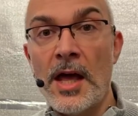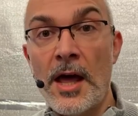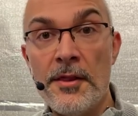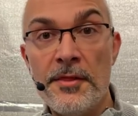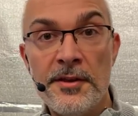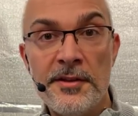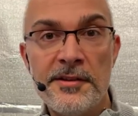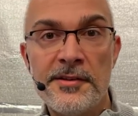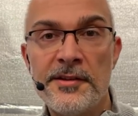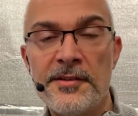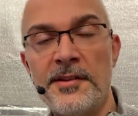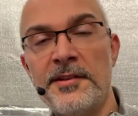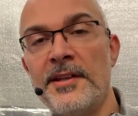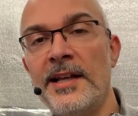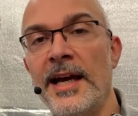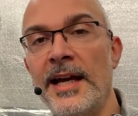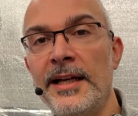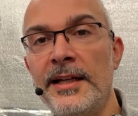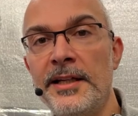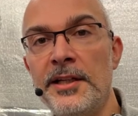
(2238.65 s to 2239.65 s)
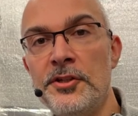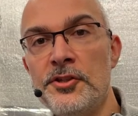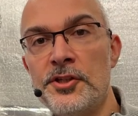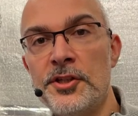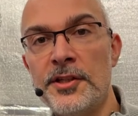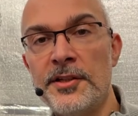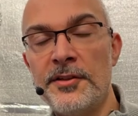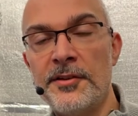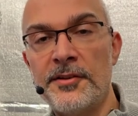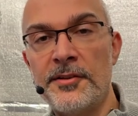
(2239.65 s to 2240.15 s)
This is a 10
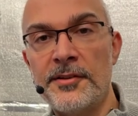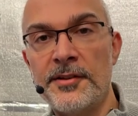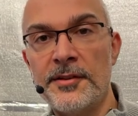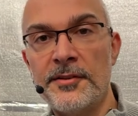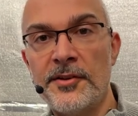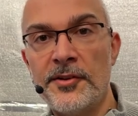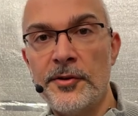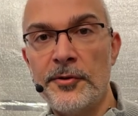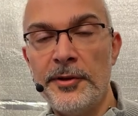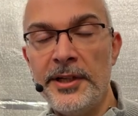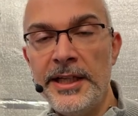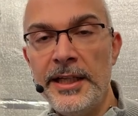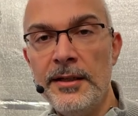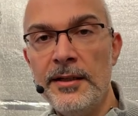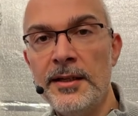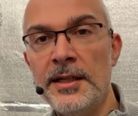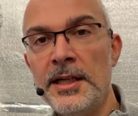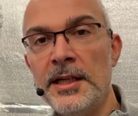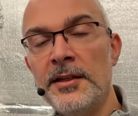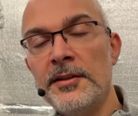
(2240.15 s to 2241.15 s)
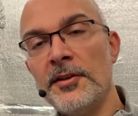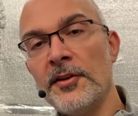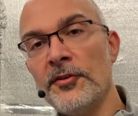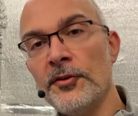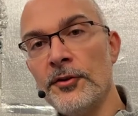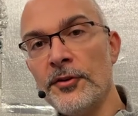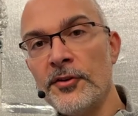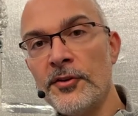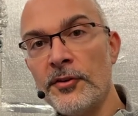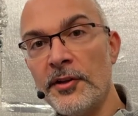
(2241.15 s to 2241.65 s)
inches screen. There's
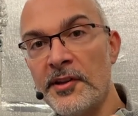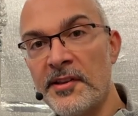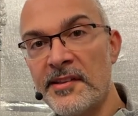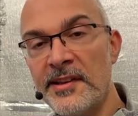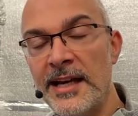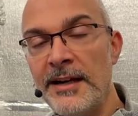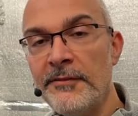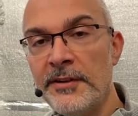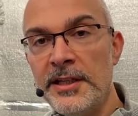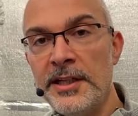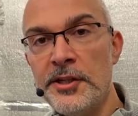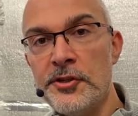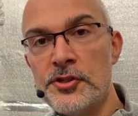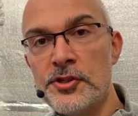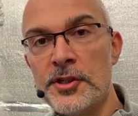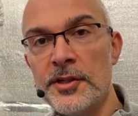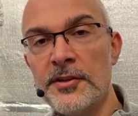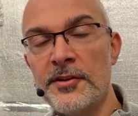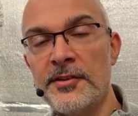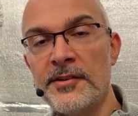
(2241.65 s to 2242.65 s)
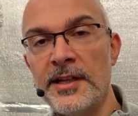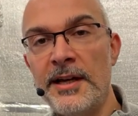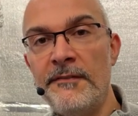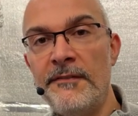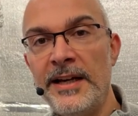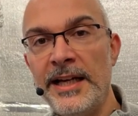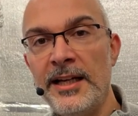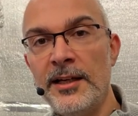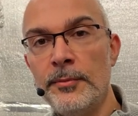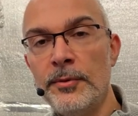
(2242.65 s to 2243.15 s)
also a 7 inches
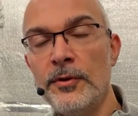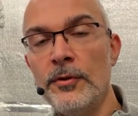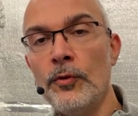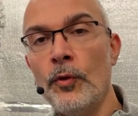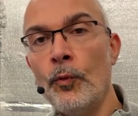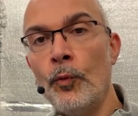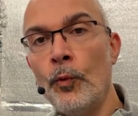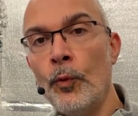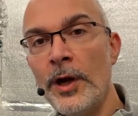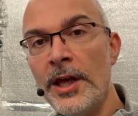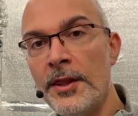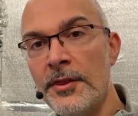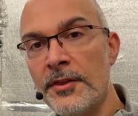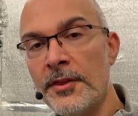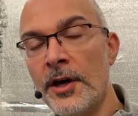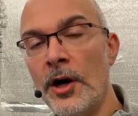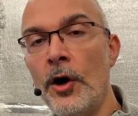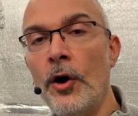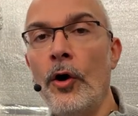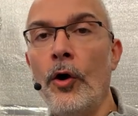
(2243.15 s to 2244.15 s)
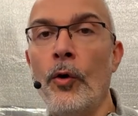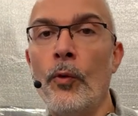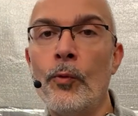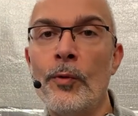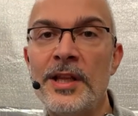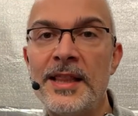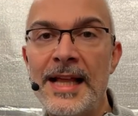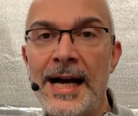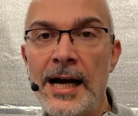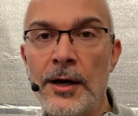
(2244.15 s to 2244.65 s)
available with or
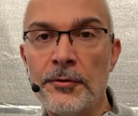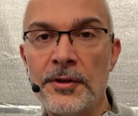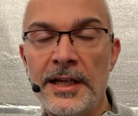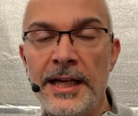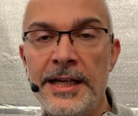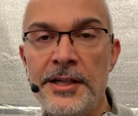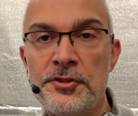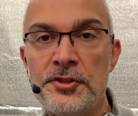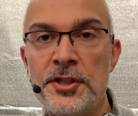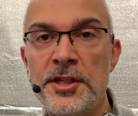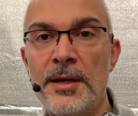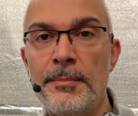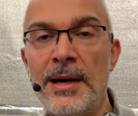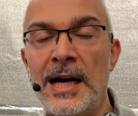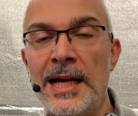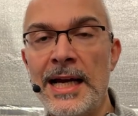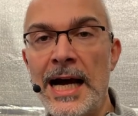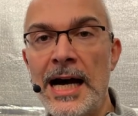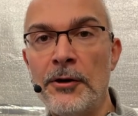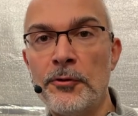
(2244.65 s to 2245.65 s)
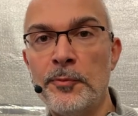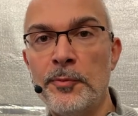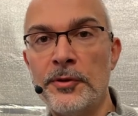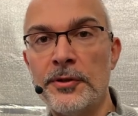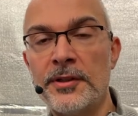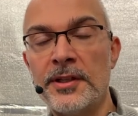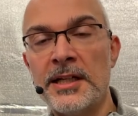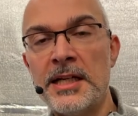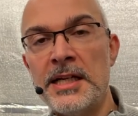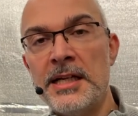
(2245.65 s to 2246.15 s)
without HDMI
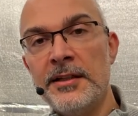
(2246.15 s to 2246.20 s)
output.